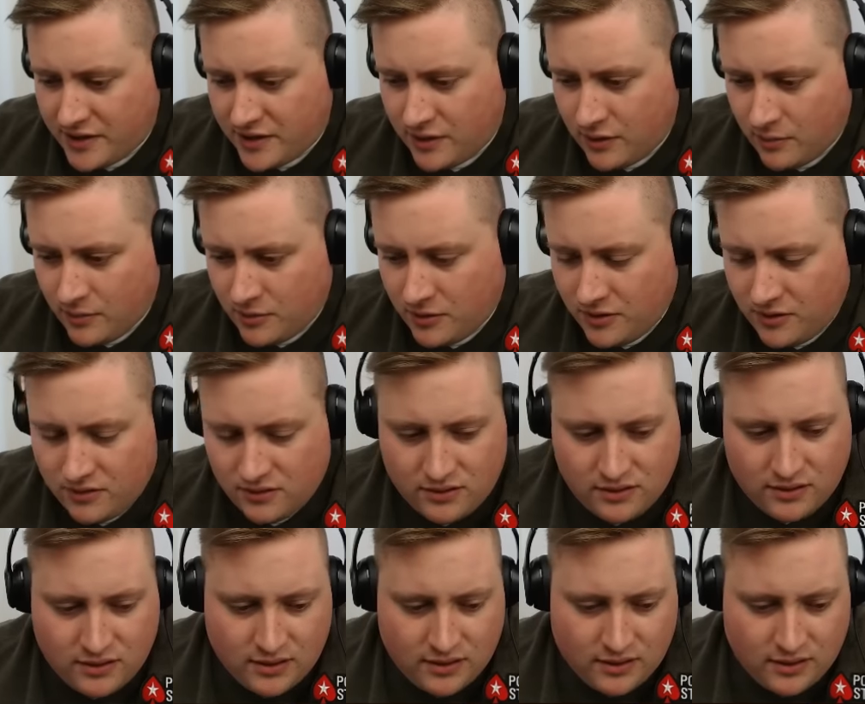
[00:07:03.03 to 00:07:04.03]
than normal.
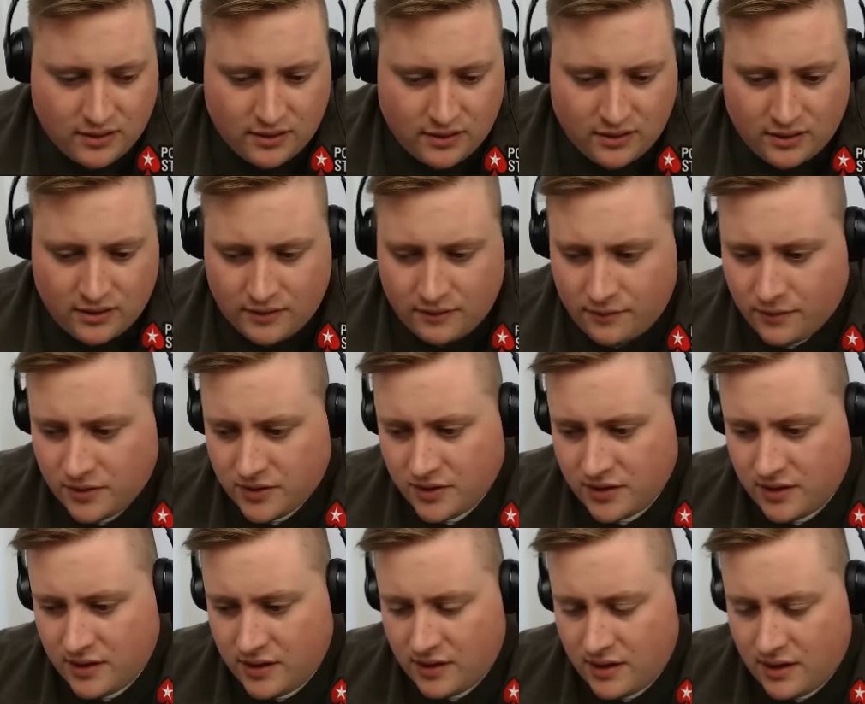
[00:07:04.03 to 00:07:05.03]

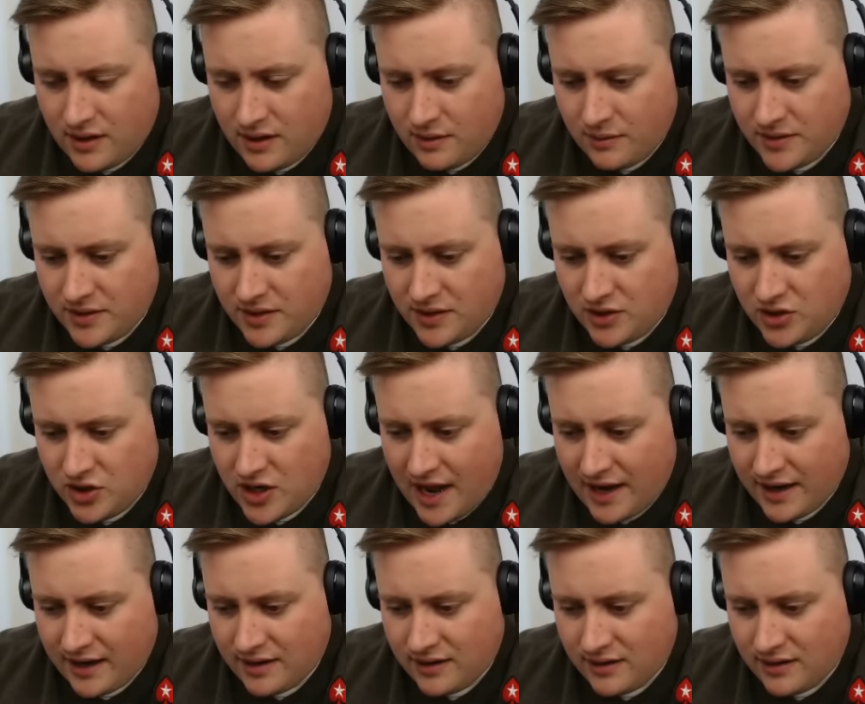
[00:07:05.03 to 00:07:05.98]
Fortunately, uh, we see a jack.